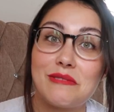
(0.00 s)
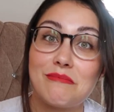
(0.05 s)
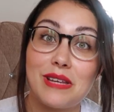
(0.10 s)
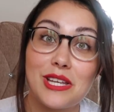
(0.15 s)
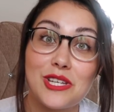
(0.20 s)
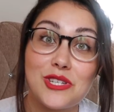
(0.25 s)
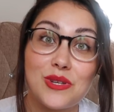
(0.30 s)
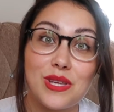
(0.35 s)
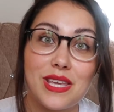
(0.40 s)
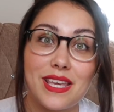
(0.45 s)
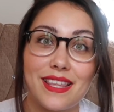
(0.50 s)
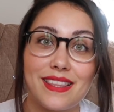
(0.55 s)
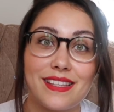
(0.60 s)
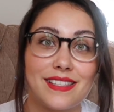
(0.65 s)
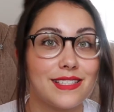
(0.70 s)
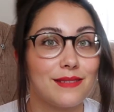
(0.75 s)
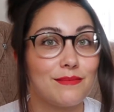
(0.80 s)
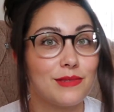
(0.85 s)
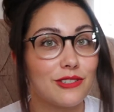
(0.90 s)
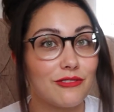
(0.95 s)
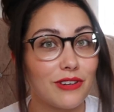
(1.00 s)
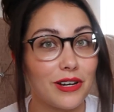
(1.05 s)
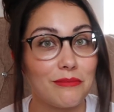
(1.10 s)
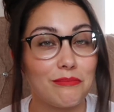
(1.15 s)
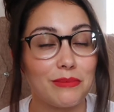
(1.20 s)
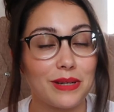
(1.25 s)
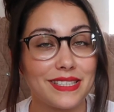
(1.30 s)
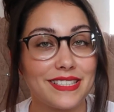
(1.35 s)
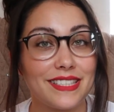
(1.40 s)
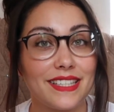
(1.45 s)
And make sure you hit the
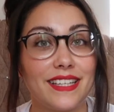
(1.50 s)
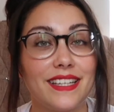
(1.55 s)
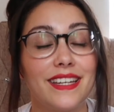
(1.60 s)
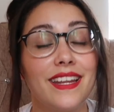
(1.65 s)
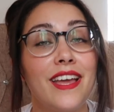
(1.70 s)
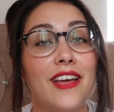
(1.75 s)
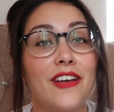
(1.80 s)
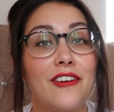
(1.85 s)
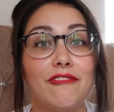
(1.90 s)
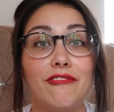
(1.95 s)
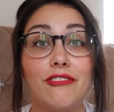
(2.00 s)
subscribe button.